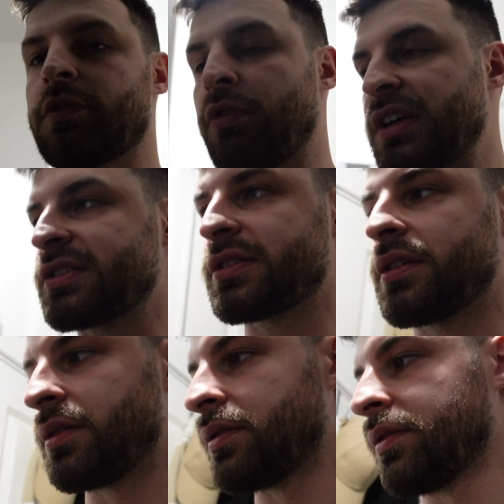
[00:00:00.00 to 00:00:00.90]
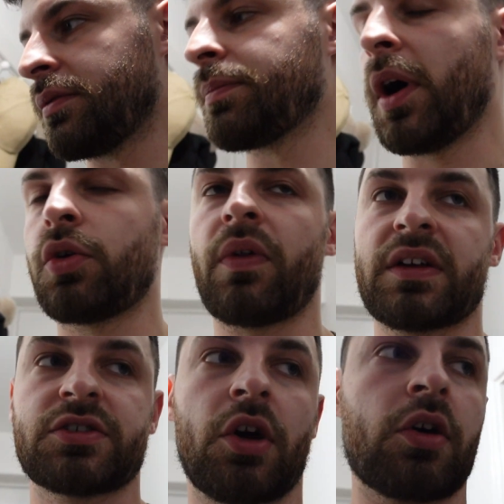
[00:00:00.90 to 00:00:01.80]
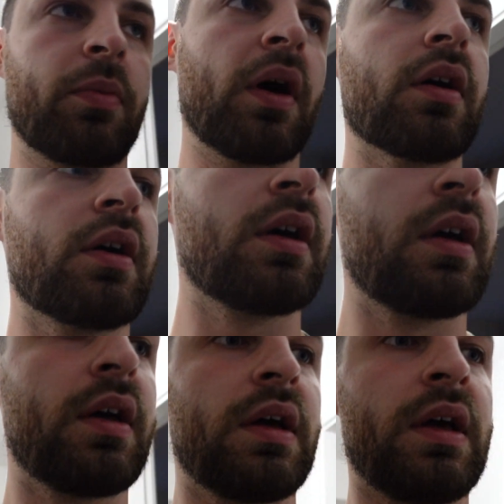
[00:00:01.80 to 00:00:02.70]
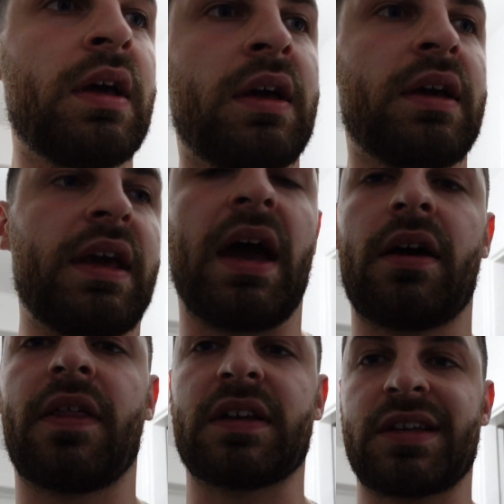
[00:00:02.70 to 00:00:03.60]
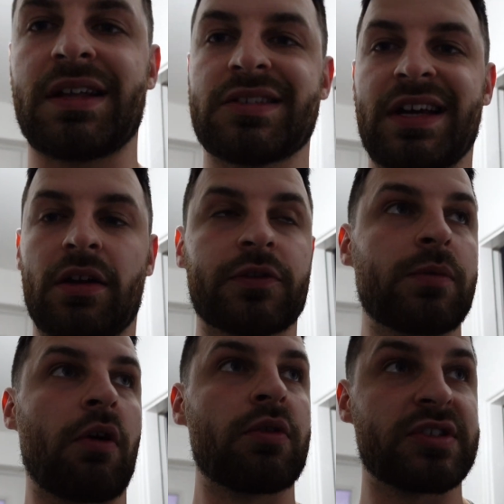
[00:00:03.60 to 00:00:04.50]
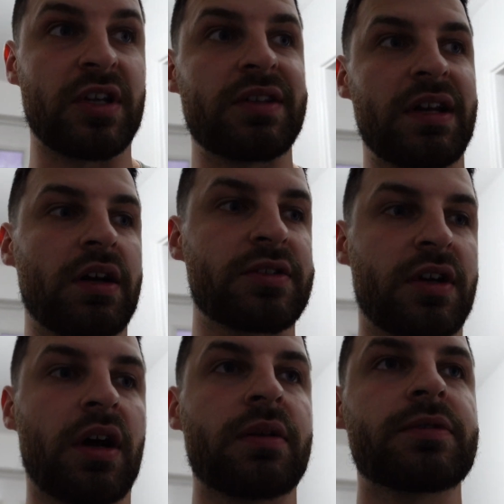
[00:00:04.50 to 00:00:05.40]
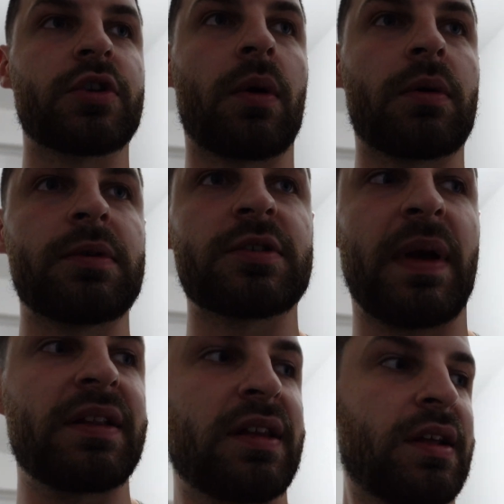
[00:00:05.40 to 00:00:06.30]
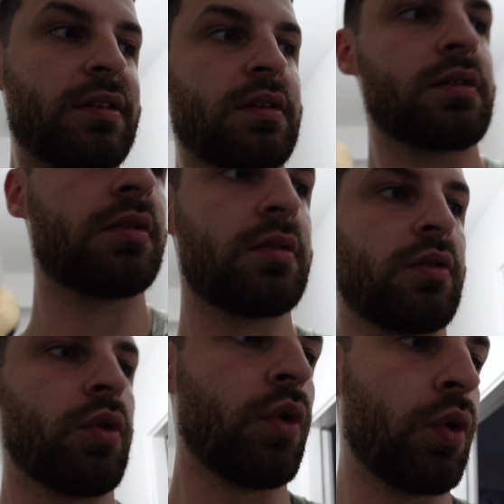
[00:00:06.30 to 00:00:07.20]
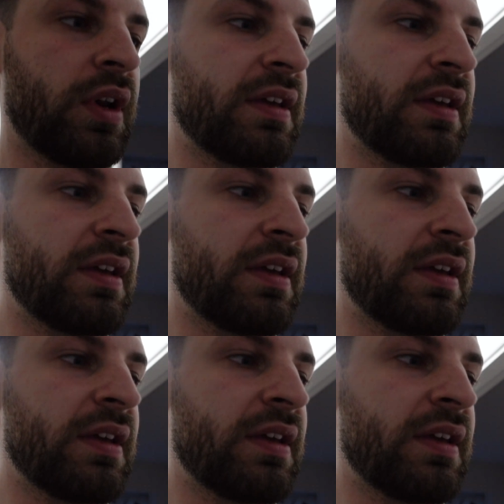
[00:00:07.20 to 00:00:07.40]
of a risk buying all that stock, but yeah, that's getting sent off tomorrow. It's Sunday night tonight, so I'm going to be spending all